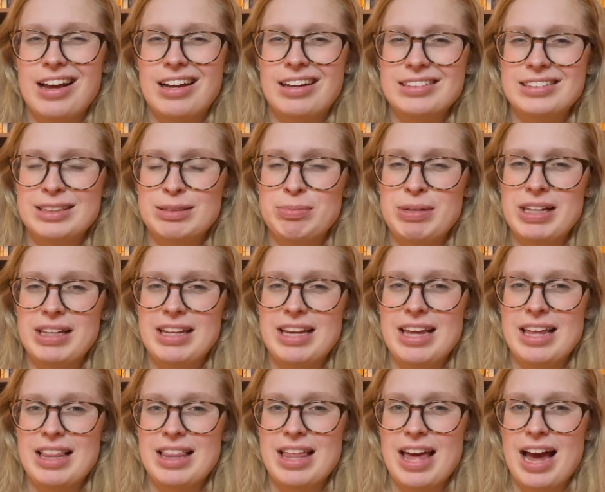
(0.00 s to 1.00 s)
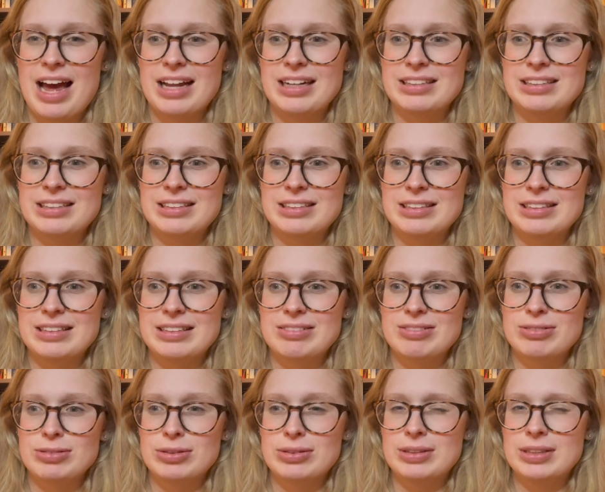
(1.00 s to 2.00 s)
ultimately that
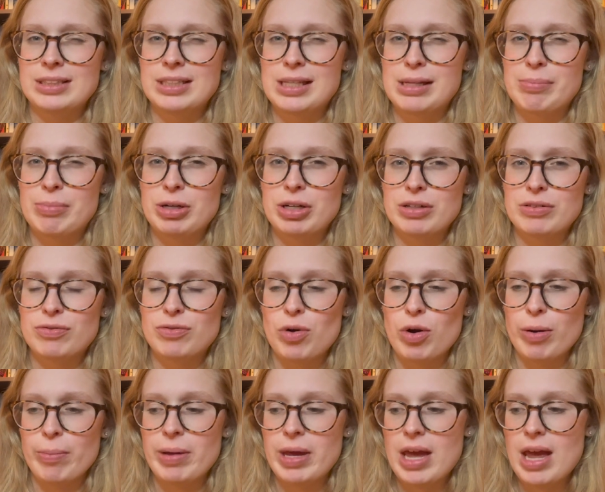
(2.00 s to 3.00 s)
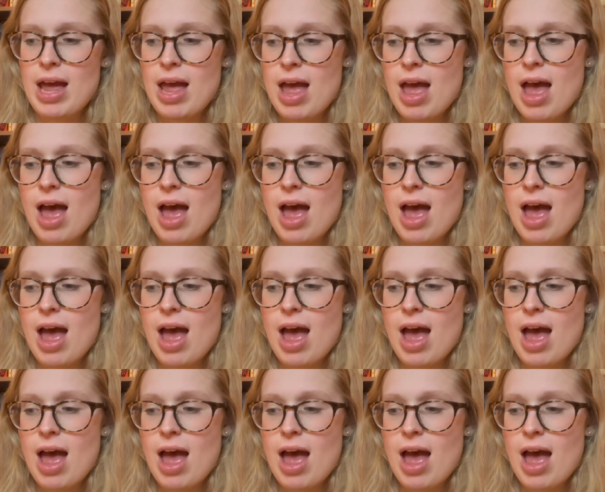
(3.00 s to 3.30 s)
ruined the book for me.